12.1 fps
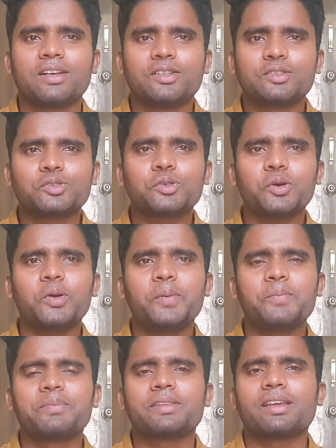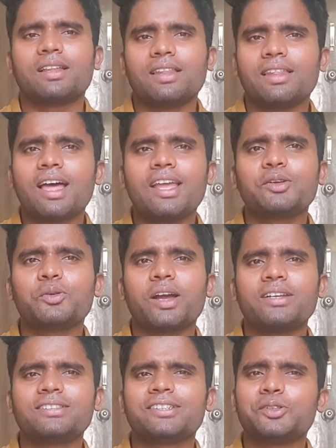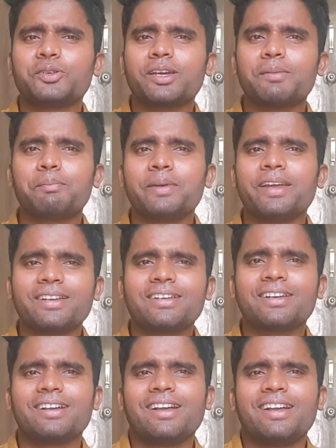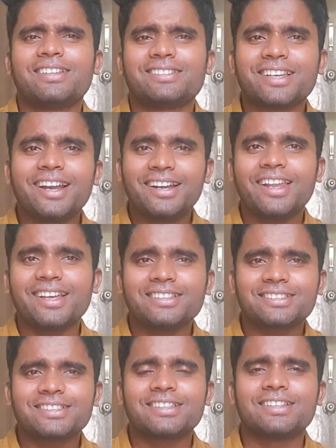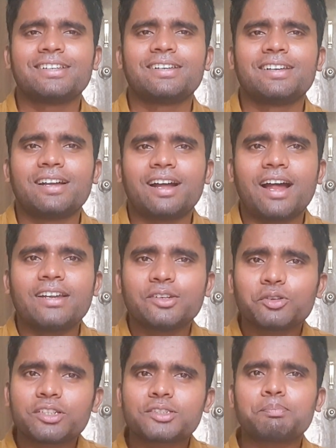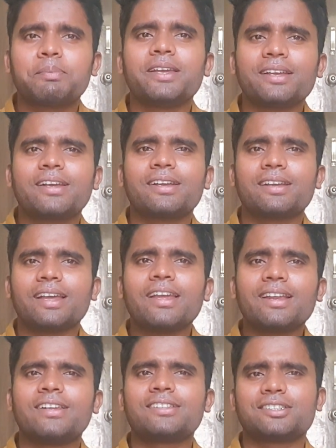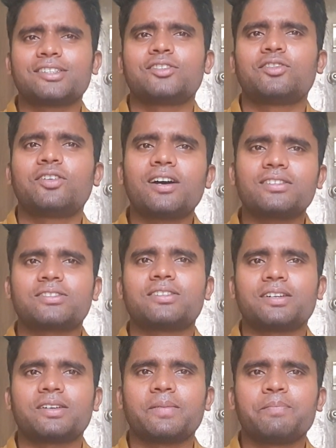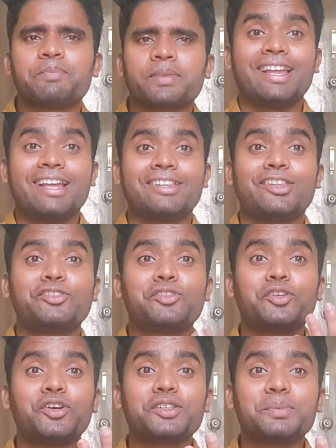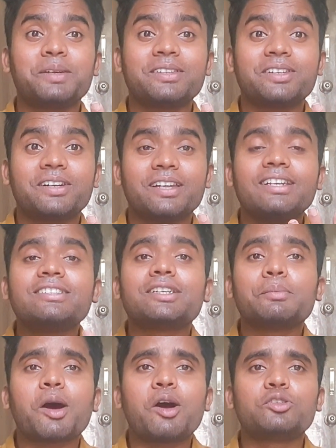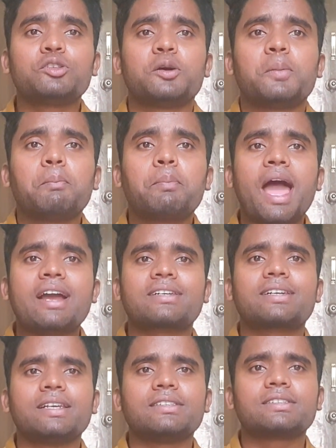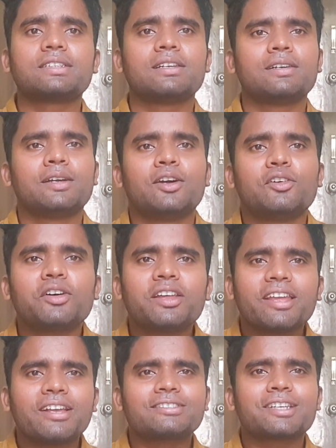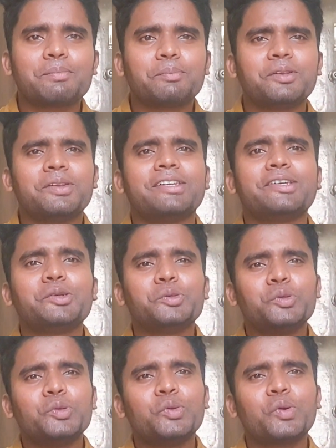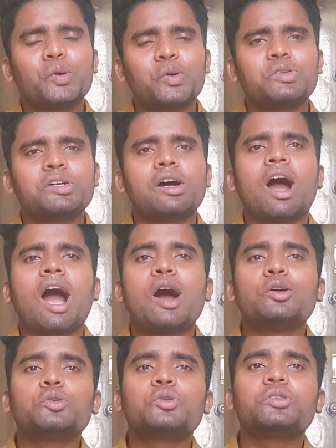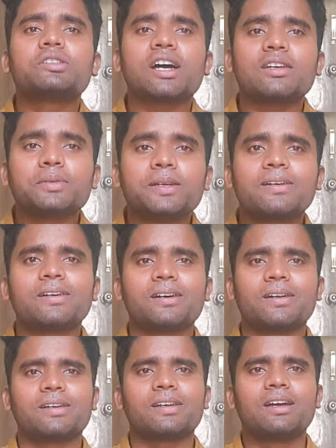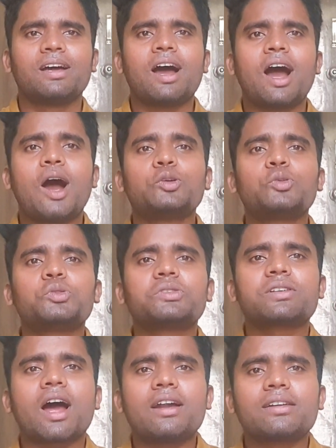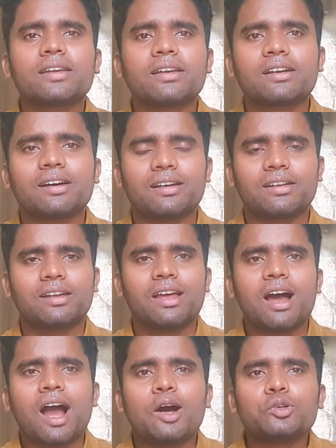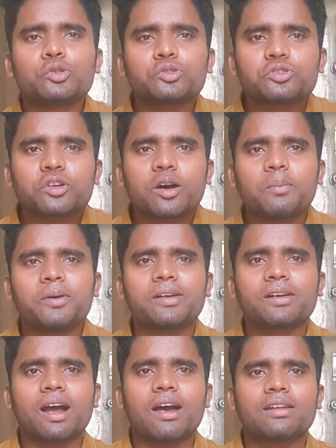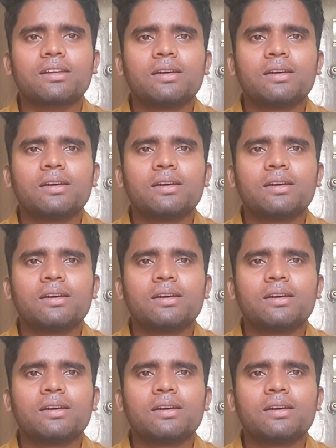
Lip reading: So likewise you can make sentence and you can speak English faster. The fourth method is about practice. For example, you know how to drive a car, how to start a car, how to stop a car,